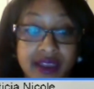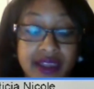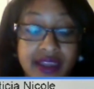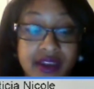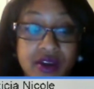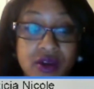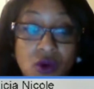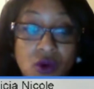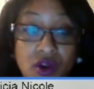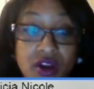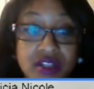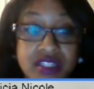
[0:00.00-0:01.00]
And in
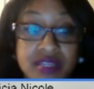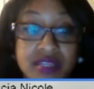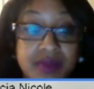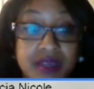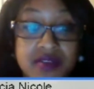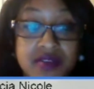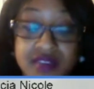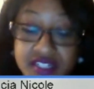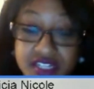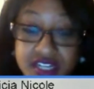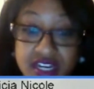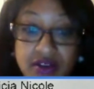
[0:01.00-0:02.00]
order to be a
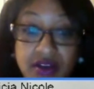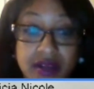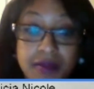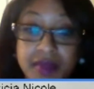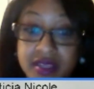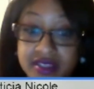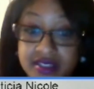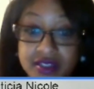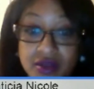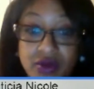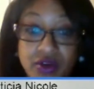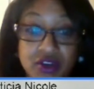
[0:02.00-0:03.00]
visionary and a business
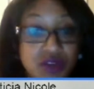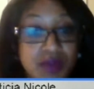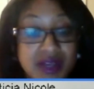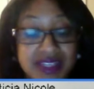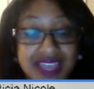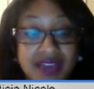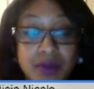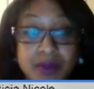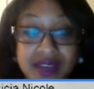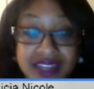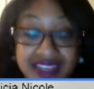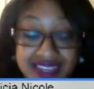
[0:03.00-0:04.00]
owner, you must have a
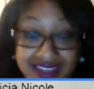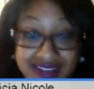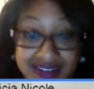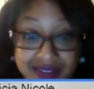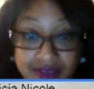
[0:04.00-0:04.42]
plan.